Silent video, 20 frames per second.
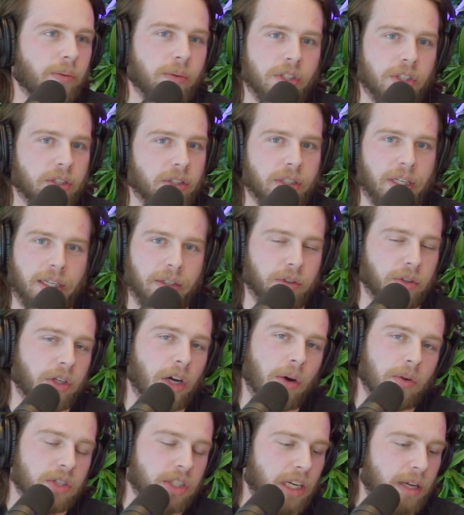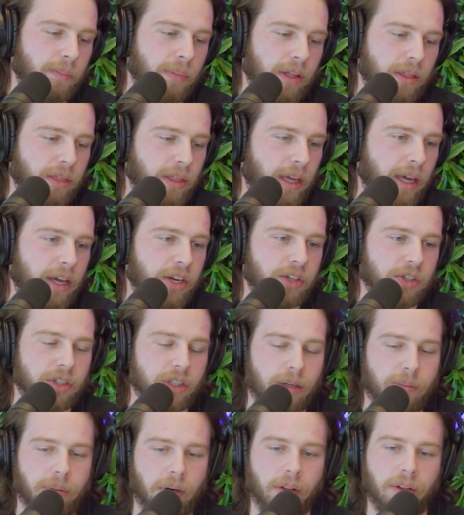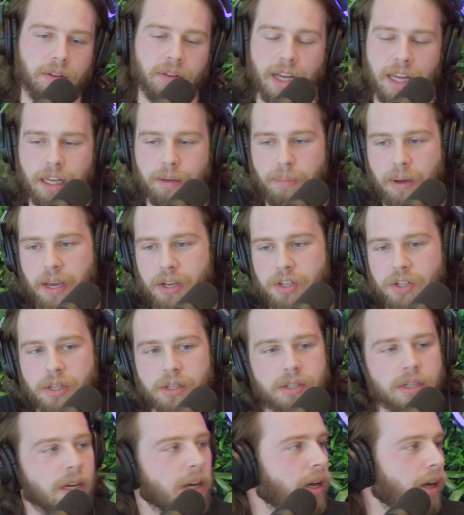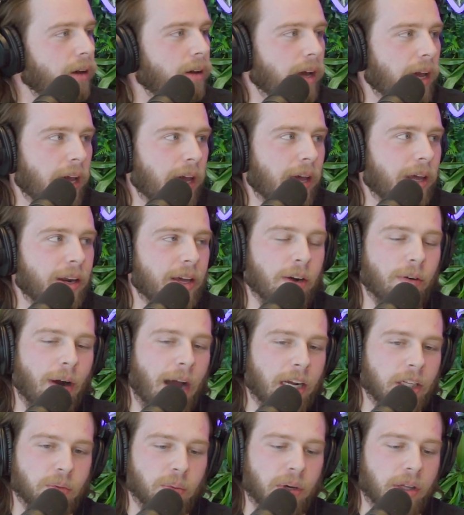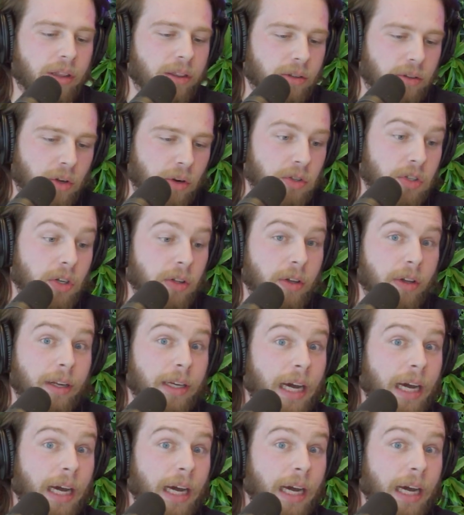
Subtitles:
which is like a little code snippet that agents can put on their landing pages and interact with, Zoodealio in a